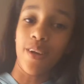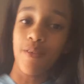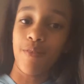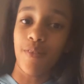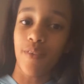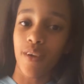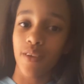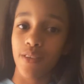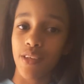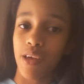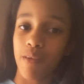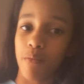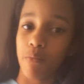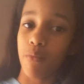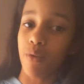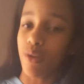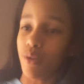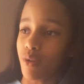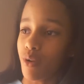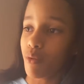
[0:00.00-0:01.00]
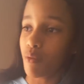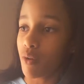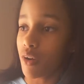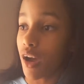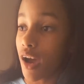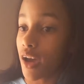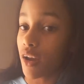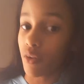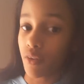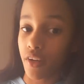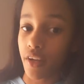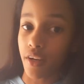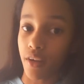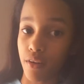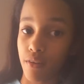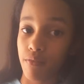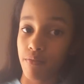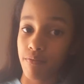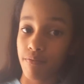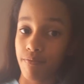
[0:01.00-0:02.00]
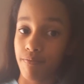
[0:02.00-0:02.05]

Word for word: didn't feel like that, but you know what? I don't care.